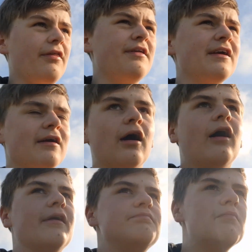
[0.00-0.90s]
think
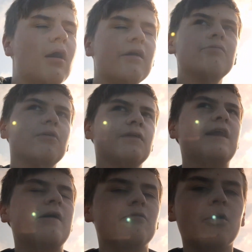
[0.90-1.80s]
I might have got their
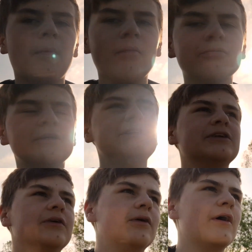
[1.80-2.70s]
name wrong, but I'm pretty
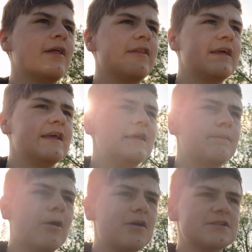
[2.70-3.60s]
sure the
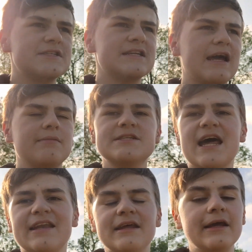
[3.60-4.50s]
person's name is
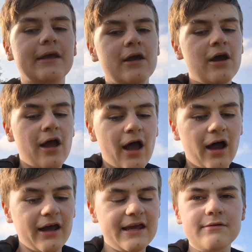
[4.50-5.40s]
Andy.
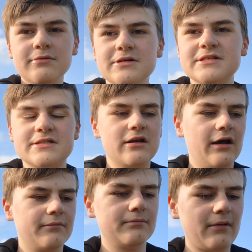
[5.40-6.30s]
He was
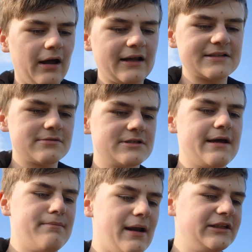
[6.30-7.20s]
like, as I was
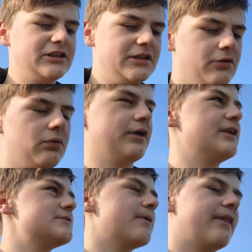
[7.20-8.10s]
saying, managing the
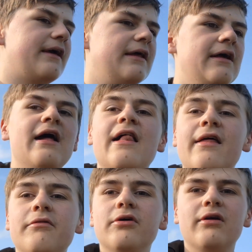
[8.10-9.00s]
audience, but they
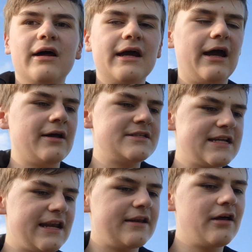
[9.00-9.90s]
were doing like
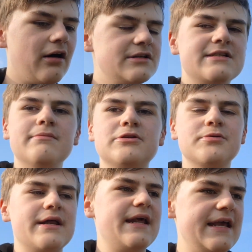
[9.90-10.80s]
singing and dancing
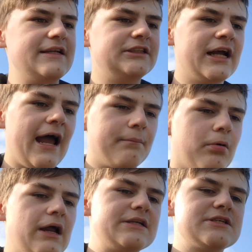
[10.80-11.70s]
between each ad
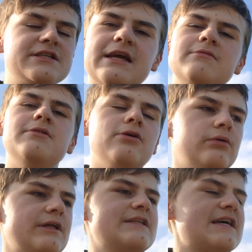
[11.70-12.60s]
break just to keep the
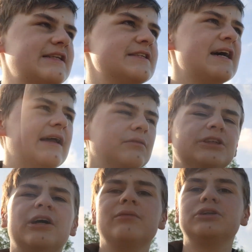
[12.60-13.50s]
audience entertained,
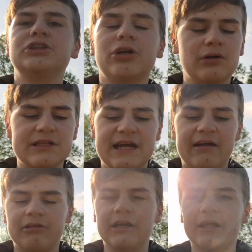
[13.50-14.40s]
which I was shocked
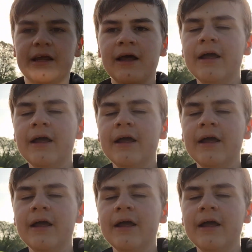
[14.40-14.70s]
at, really.